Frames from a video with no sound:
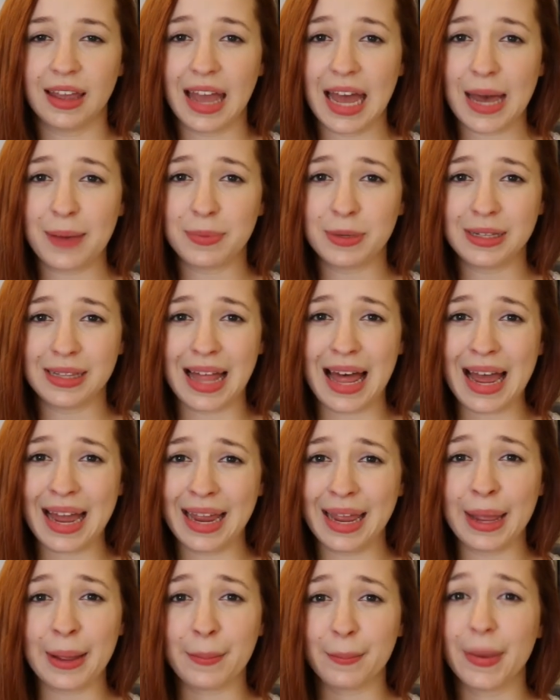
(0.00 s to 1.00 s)
capital
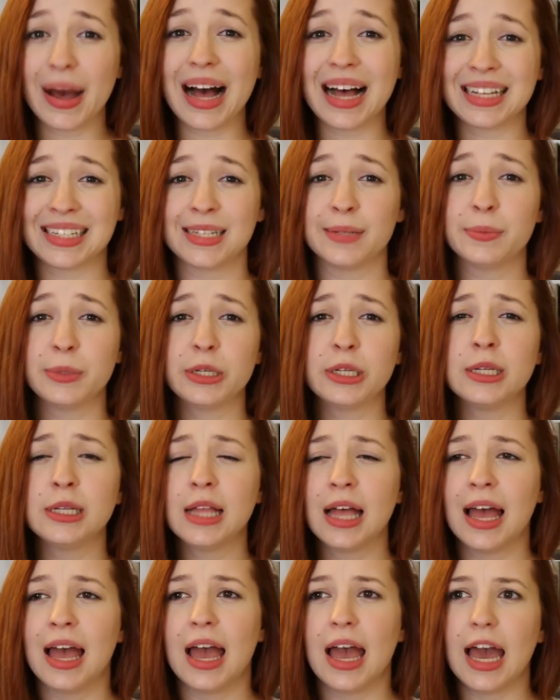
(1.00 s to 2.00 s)
I impossible